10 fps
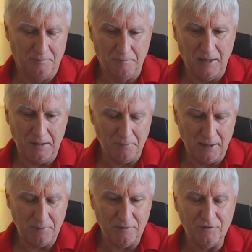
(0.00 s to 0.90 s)

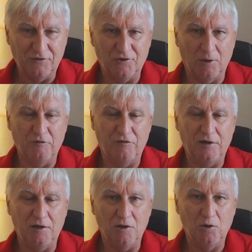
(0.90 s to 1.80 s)
maybe this type of
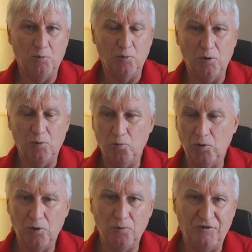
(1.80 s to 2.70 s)
video
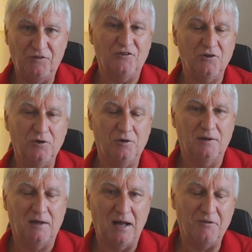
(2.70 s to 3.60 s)
will deter
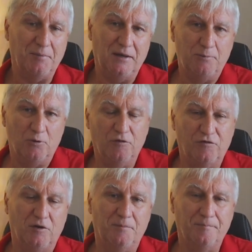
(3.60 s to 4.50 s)
other people
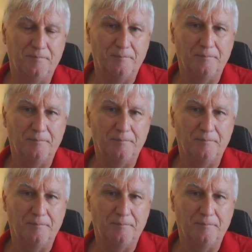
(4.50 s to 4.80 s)
from